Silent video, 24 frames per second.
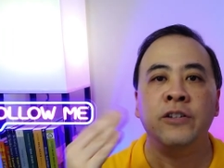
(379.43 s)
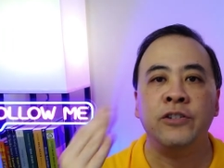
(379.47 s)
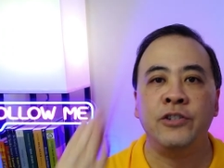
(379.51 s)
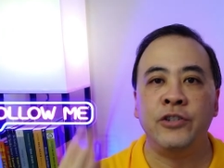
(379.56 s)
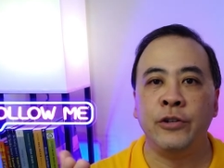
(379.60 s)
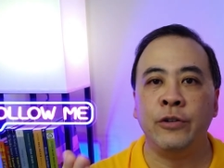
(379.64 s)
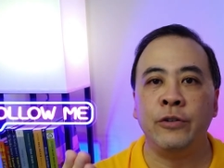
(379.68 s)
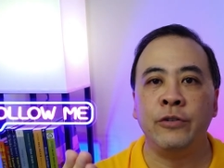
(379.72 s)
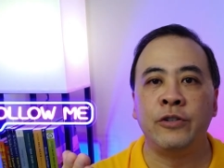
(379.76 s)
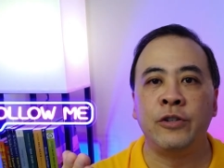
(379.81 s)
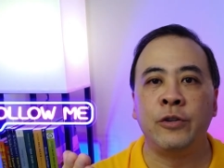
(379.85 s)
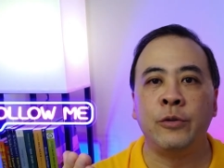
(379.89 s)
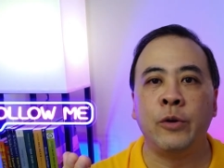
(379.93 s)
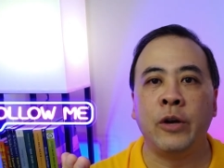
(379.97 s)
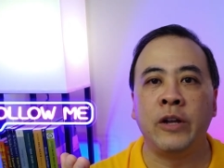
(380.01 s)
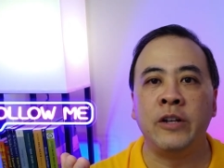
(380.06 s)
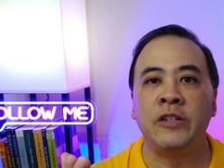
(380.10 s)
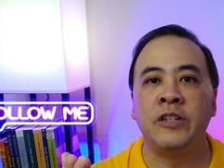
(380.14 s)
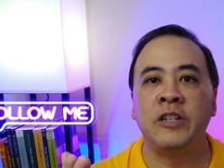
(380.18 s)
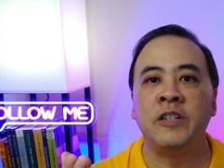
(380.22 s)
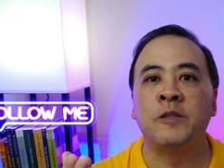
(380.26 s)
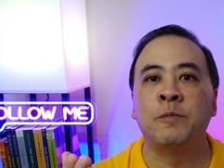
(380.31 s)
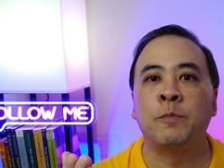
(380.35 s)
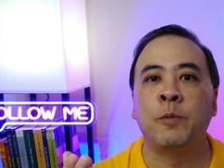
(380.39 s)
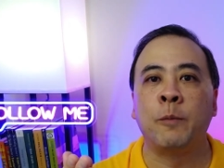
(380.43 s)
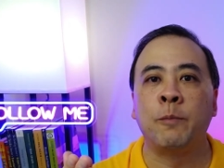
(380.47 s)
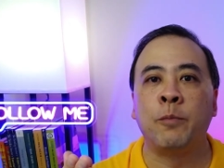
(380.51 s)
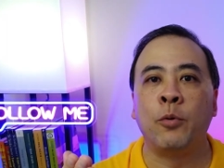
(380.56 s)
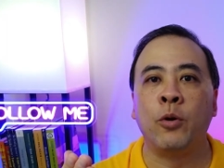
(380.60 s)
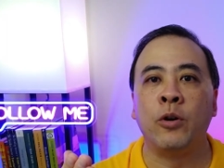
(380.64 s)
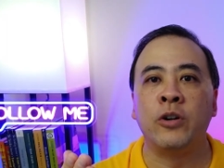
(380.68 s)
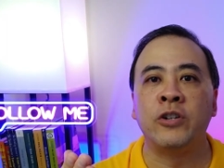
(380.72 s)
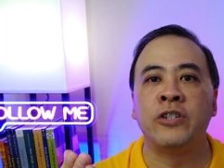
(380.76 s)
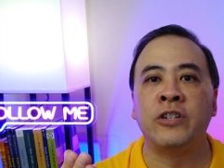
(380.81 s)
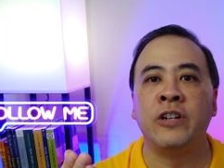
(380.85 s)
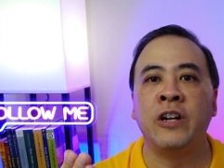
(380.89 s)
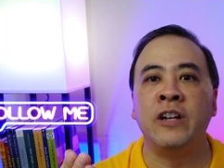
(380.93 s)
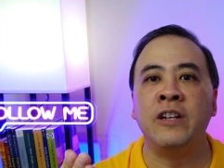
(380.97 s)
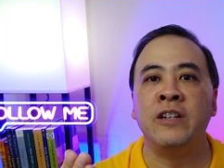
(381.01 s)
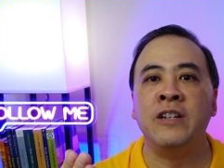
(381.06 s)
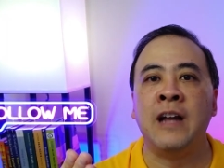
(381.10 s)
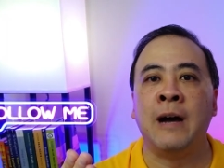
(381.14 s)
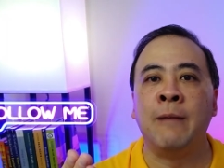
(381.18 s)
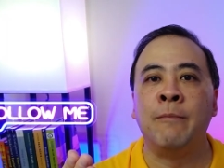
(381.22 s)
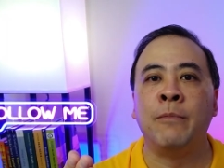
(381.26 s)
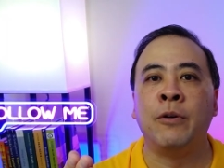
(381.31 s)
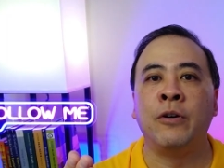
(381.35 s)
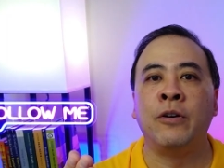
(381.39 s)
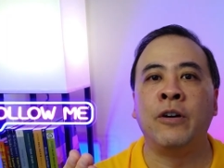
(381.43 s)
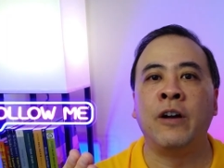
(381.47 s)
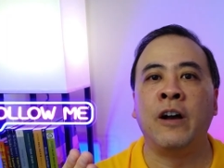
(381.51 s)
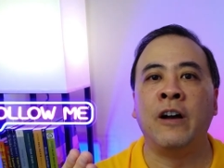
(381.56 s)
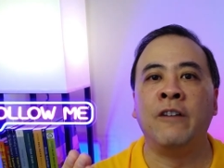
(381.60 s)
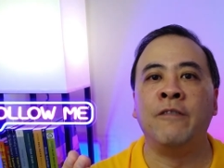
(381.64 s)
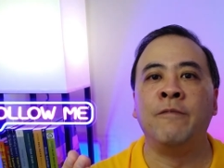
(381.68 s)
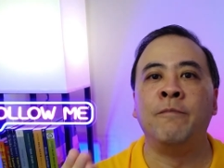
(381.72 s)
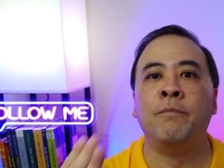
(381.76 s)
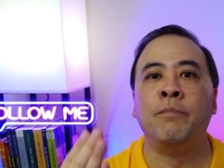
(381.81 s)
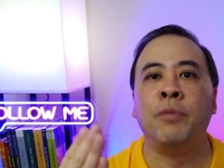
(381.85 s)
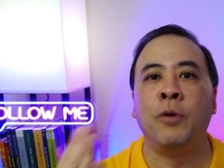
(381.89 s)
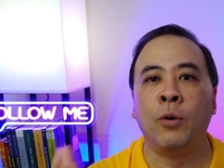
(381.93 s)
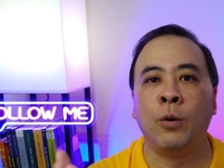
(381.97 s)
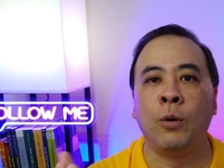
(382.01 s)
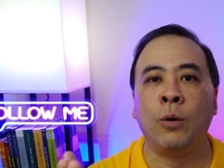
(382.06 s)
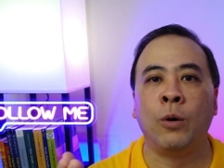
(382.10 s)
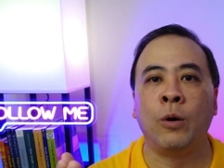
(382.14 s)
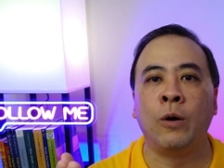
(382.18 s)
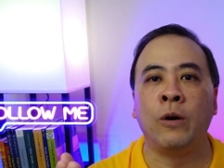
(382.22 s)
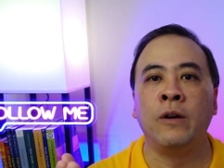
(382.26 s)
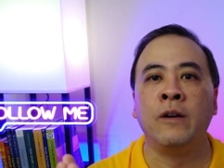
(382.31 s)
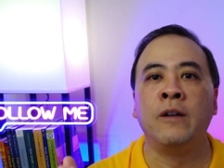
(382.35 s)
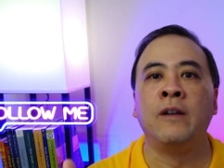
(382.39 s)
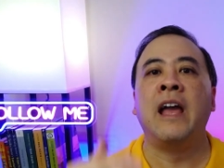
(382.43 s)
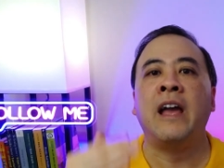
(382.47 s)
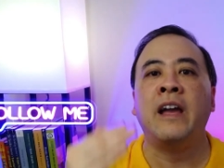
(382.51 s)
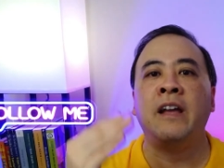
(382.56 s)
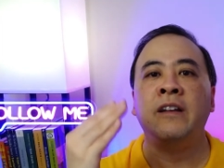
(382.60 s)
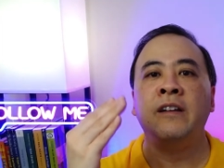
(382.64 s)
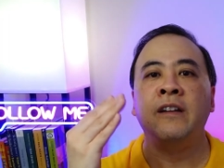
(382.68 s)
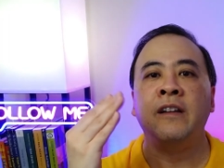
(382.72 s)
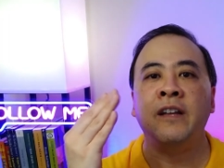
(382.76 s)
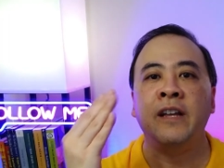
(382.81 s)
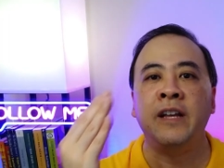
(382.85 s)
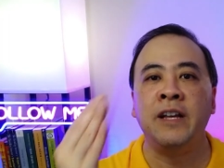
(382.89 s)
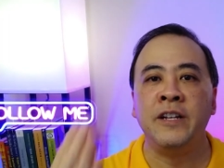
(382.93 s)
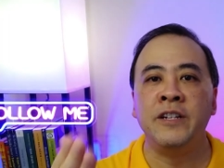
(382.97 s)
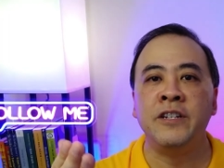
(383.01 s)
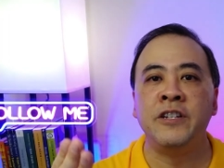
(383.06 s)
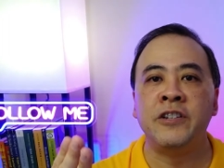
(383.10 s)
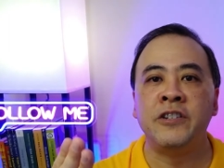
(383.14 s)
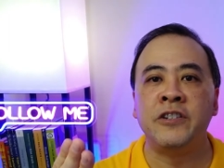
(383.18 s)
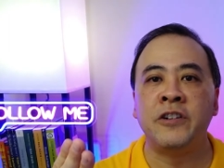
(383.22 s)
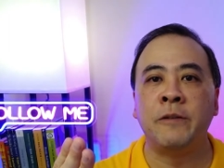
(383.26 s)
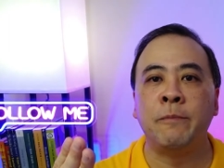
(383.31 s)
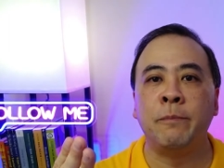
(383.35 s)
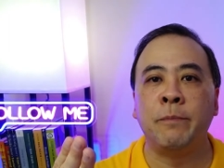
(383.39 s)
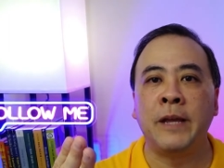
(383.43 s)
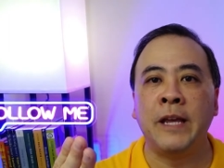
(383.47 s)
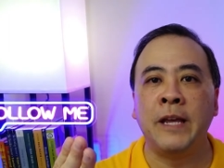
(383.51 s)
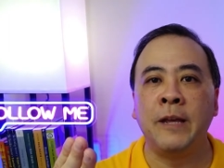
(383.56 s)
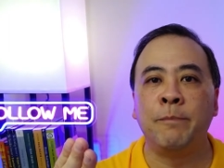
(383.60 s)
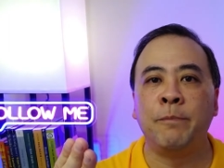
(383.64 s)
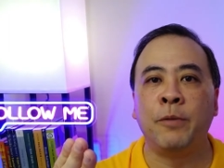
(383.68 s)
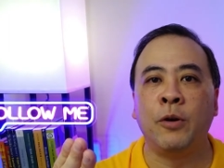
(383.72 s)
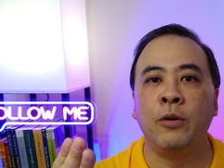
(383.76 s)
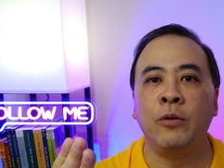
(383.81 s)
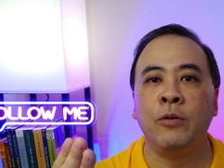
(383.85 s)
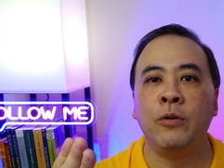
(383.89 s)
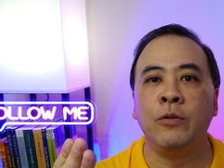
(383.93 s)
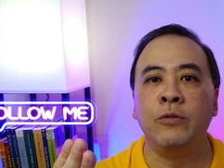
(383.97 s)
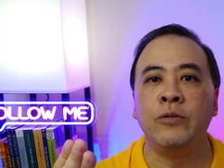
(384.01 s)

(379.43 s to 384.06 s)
due to a disproportionate number of poor and indigent people